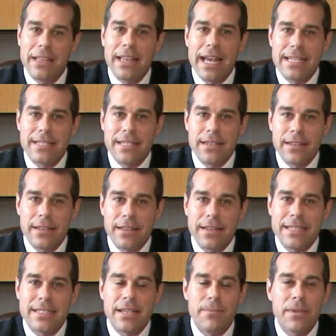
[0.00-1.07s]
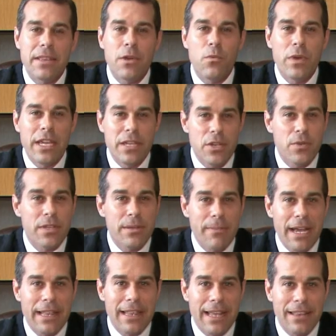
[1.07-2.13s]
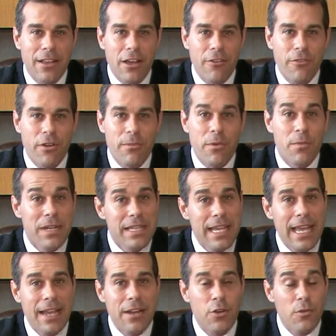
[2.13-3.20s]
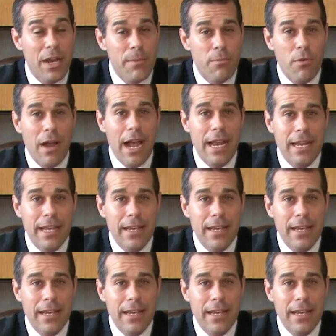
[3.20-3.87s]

lessened. That's something that we do at the Madalon Law Firm, and we take great pride